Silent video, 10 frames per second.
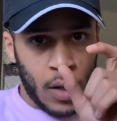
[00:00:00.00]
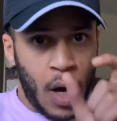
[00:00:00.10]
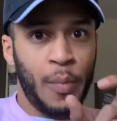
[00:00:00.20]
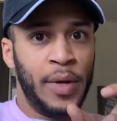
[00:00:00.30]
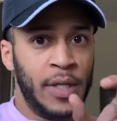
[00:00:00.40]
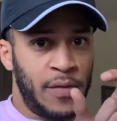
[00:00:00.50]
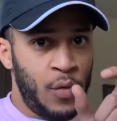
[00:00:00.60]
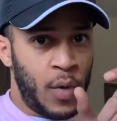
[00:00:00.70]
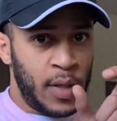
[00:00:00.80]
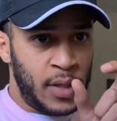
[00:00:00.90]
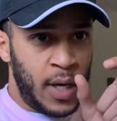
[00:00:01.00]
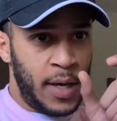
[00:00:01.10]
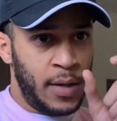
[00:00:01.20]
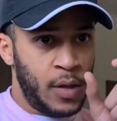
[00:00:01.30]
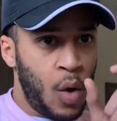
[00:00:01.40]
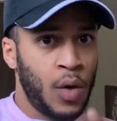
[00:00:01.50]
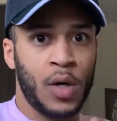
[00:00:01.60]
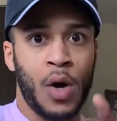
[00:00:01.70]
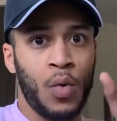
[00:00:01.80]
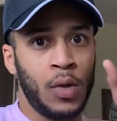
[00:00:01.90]
companies, if you want to say
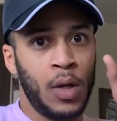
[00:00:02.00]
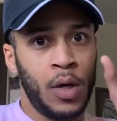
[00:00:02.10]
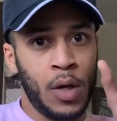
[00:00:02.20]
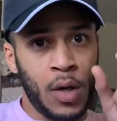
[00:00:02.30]
Coca-Cola,